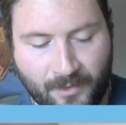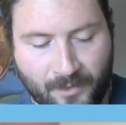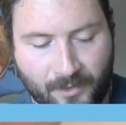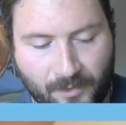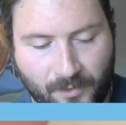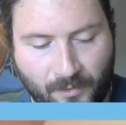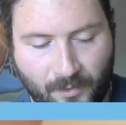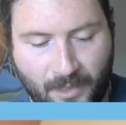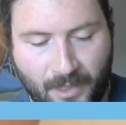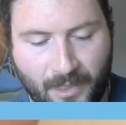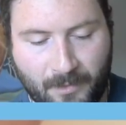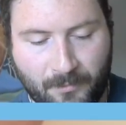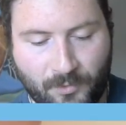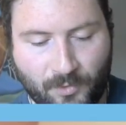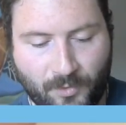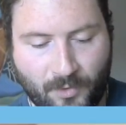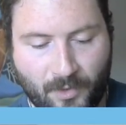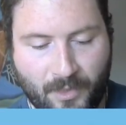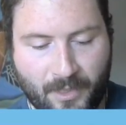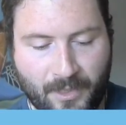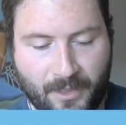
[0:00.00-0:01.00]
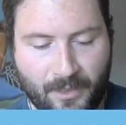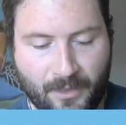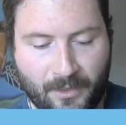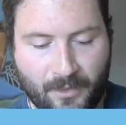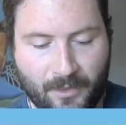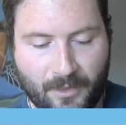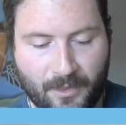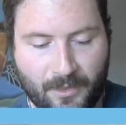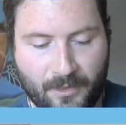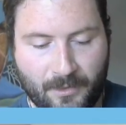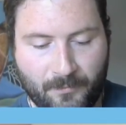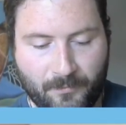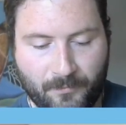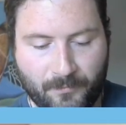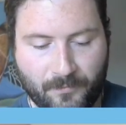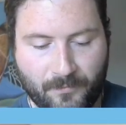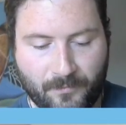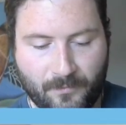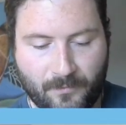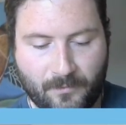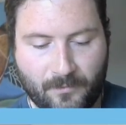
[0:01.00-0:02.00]
So I am drawing
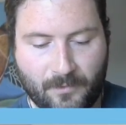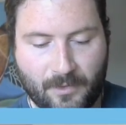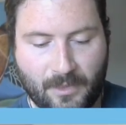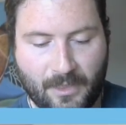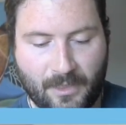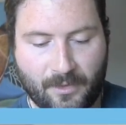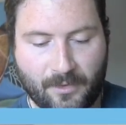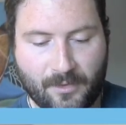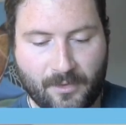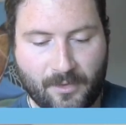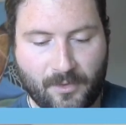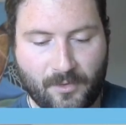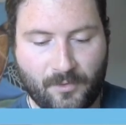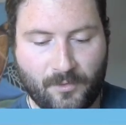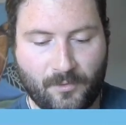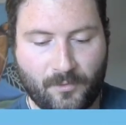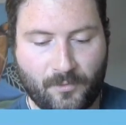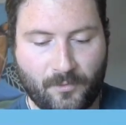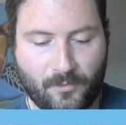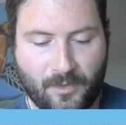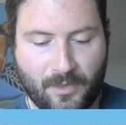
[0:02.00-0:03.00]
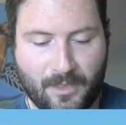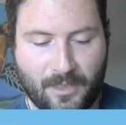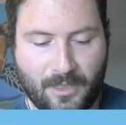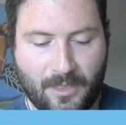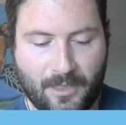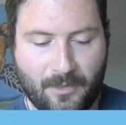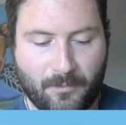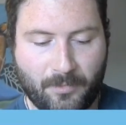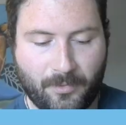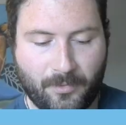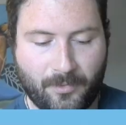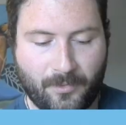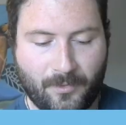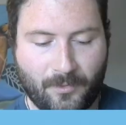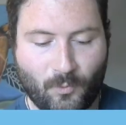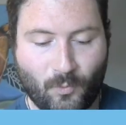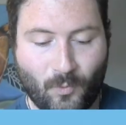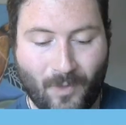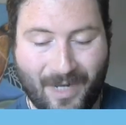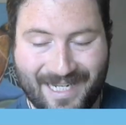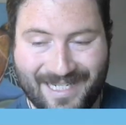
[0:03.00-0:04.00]
things to keep
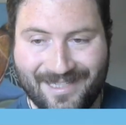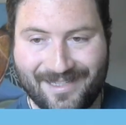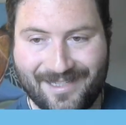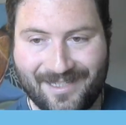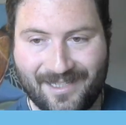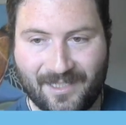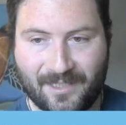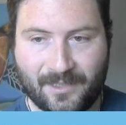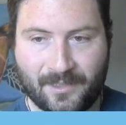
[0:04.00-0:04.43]
white.